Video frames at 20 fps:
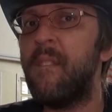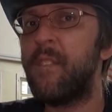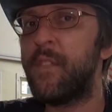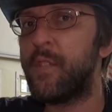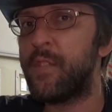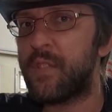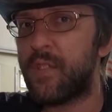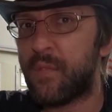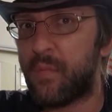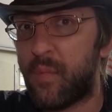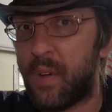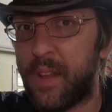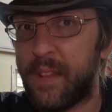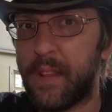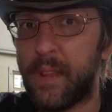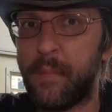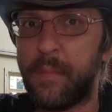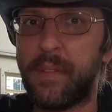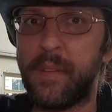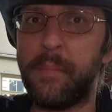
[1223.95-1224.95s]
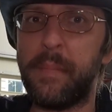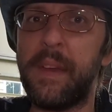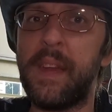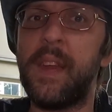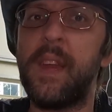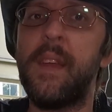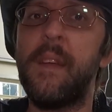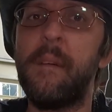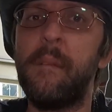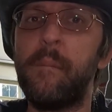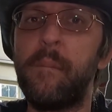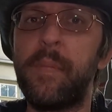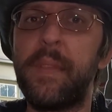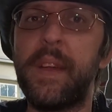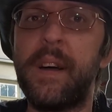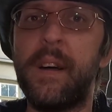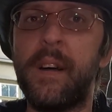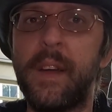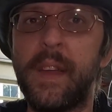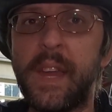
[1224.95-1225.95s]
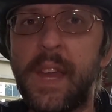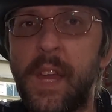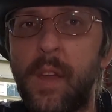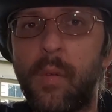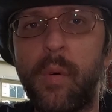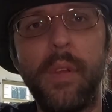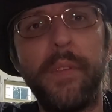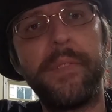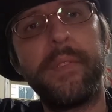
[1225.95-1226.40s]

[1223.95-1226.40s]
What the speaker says: You just want them to be equal